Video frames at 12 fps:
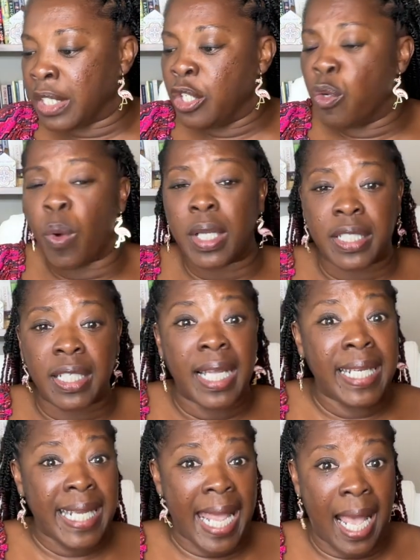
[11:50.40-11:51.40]
you want to
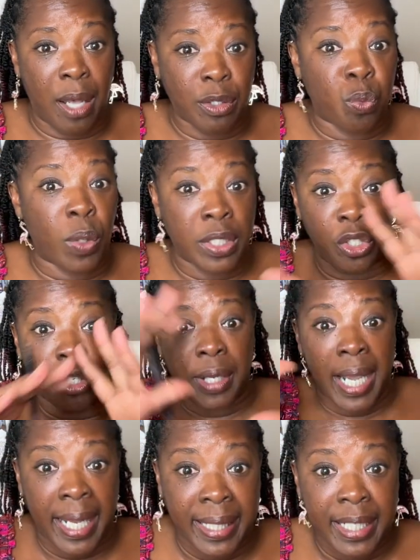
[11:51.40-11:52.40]
announce when you're
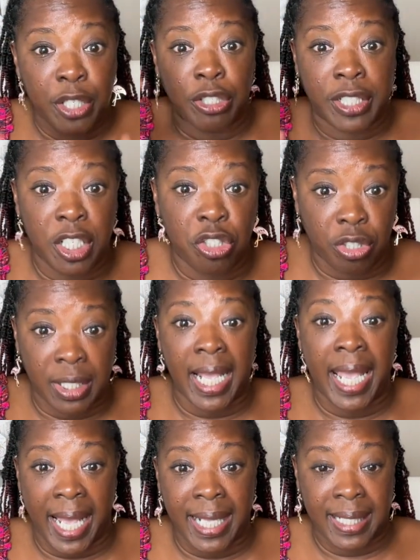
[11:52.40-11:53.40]
handling your teacher
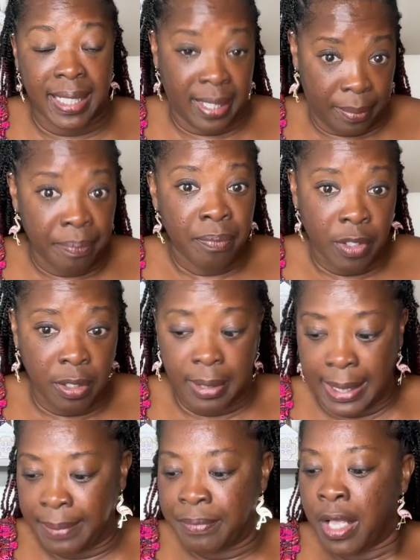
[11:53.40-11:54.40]
tasks.
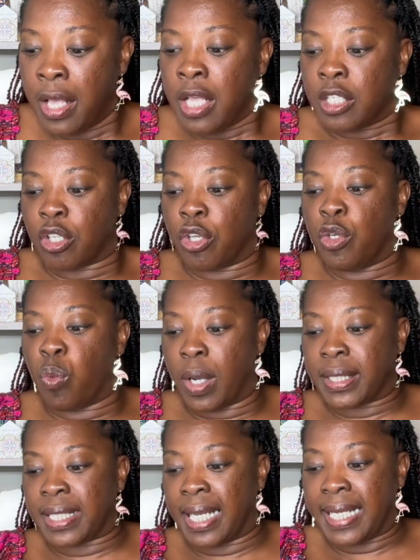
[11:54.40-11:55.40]
Okay, so you
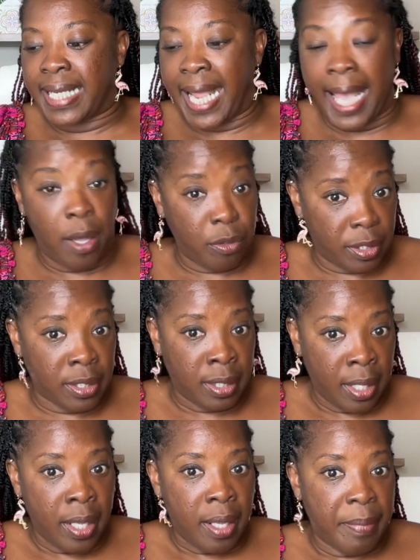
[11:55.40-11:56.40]
want to announce
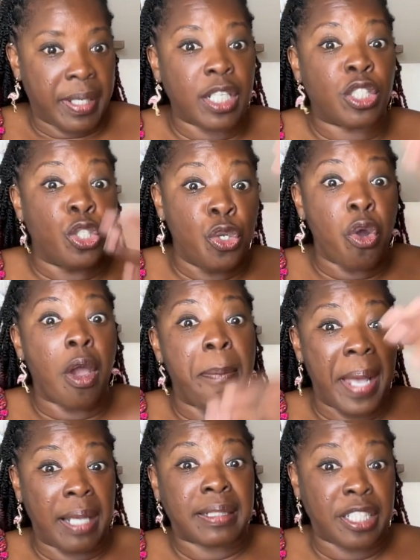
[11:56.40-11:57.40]
because you're
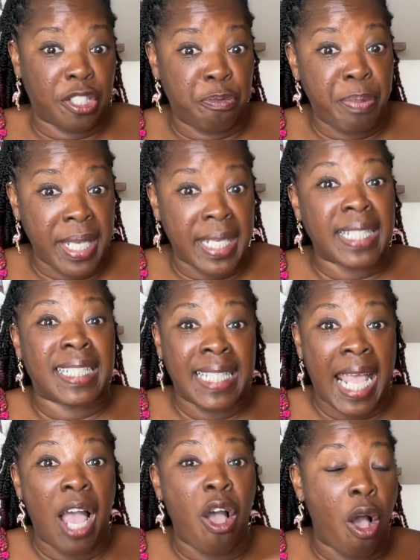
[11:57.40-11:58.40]
about to speak. It's
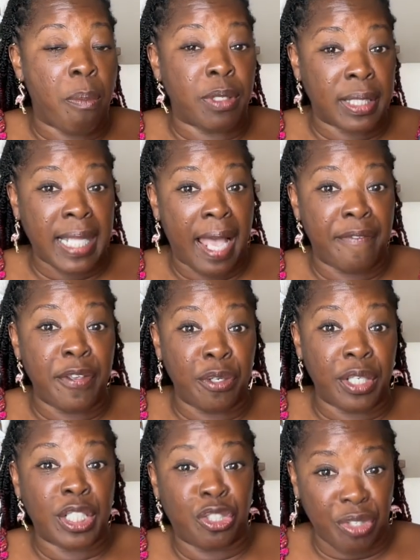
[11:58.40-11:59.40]
now almost time for you
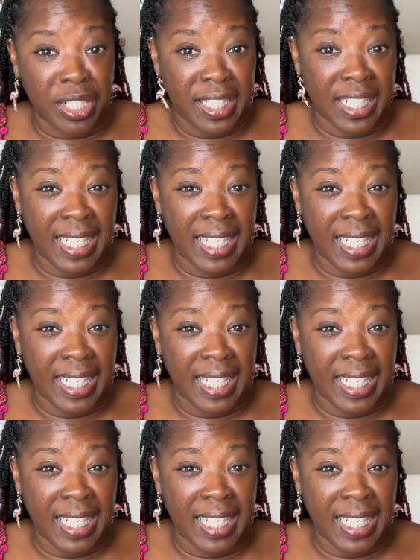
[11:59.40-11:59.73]
to address the